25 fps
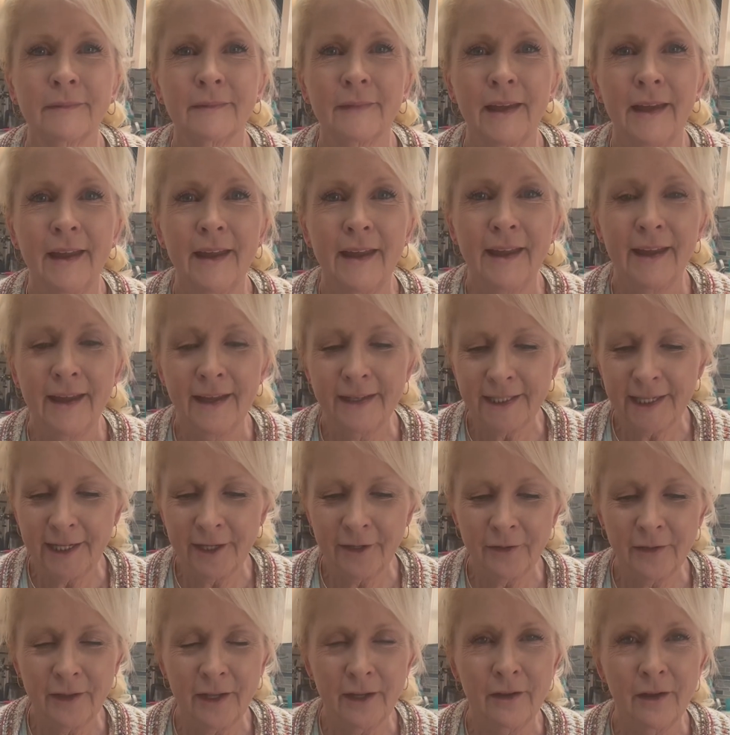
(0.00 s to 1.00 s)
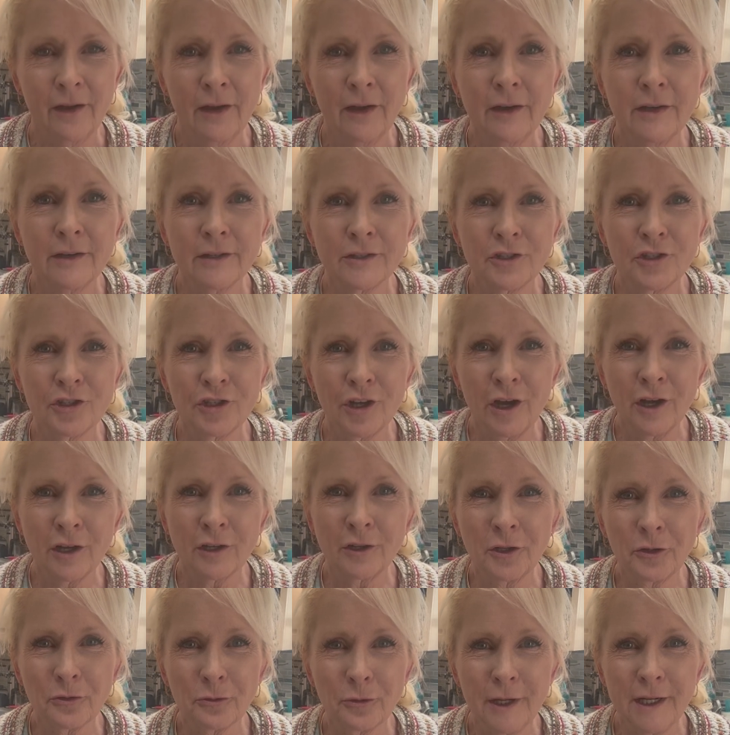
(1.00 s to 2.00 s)
And here they are,
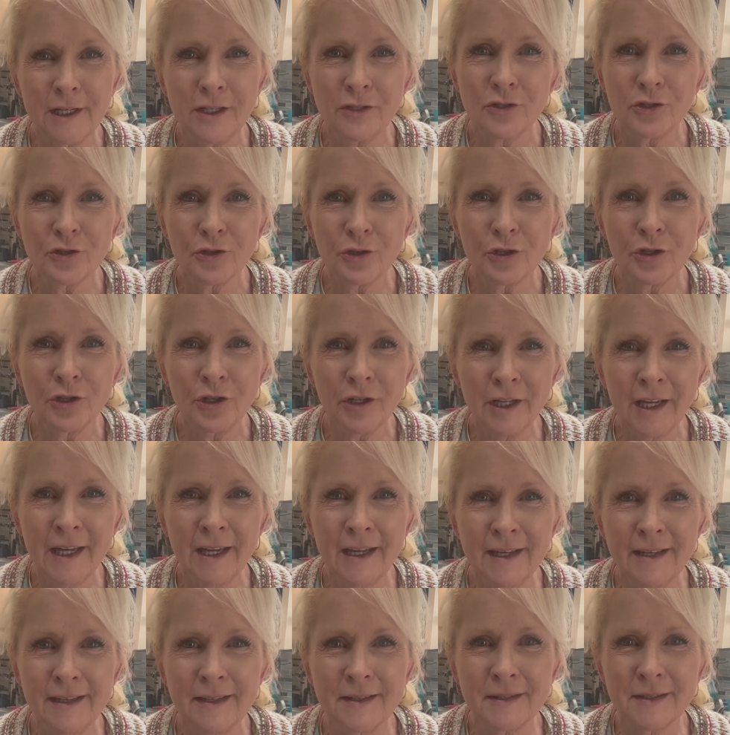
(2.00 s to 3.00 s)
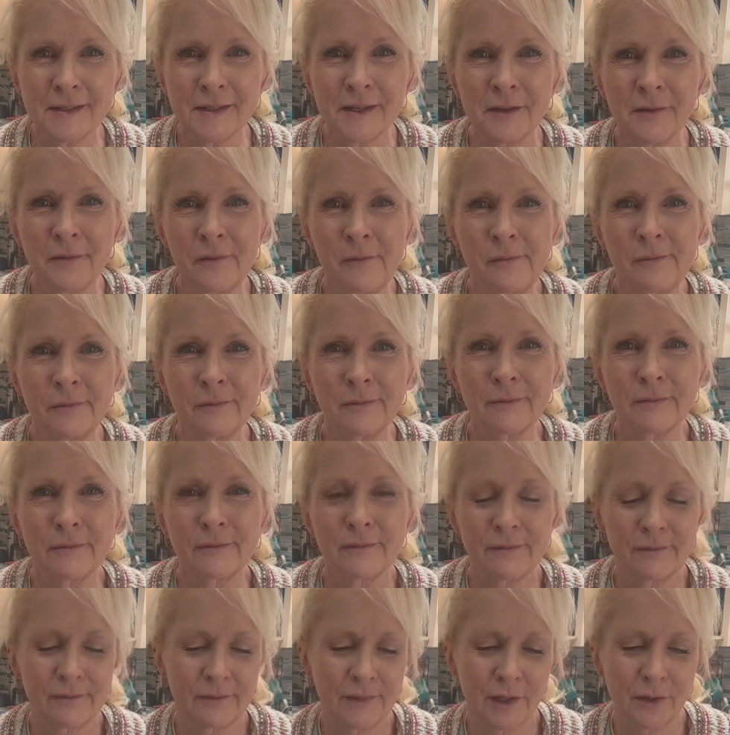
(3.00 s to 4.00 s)
Chocolate Ranger cookies.
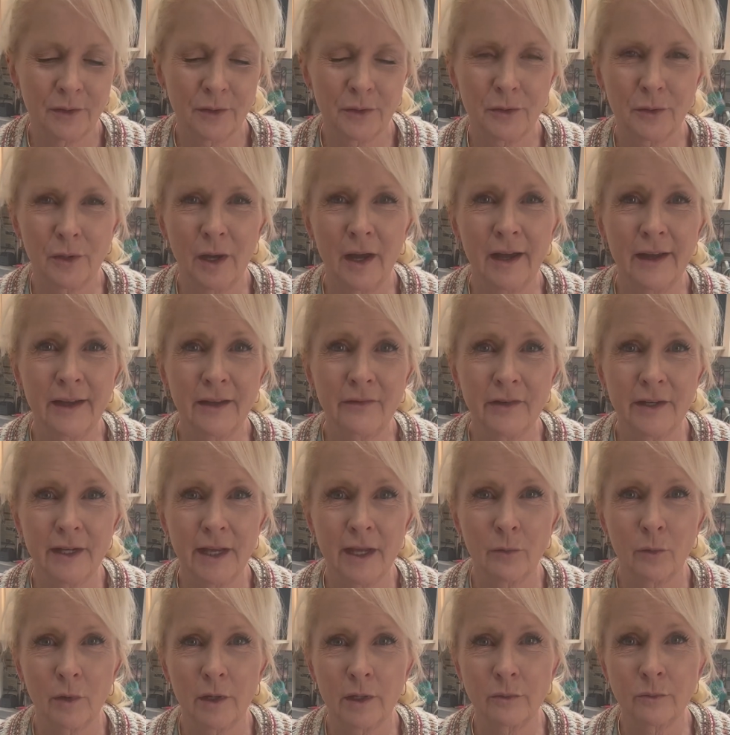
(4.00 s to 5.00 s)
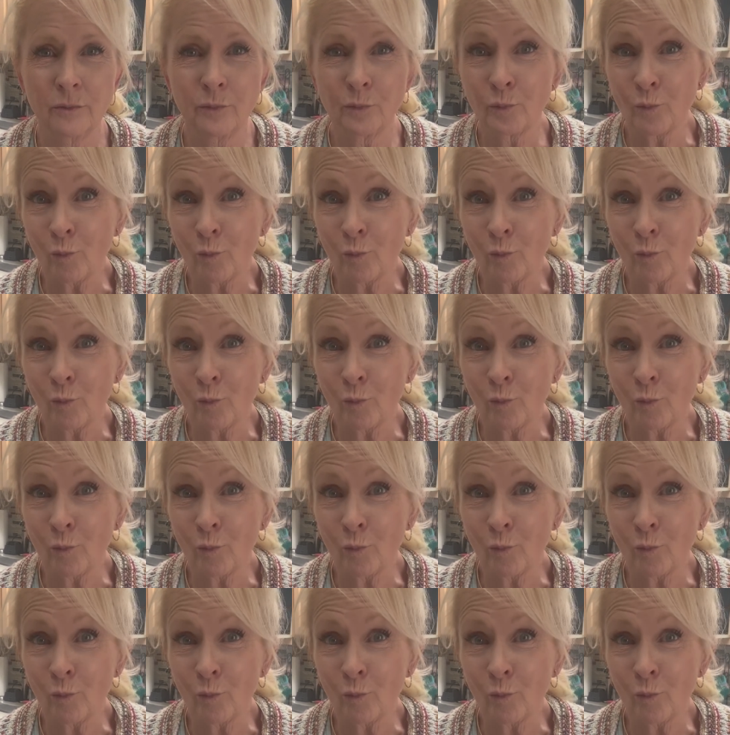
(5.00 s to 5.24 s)
Ooh, I even ate one.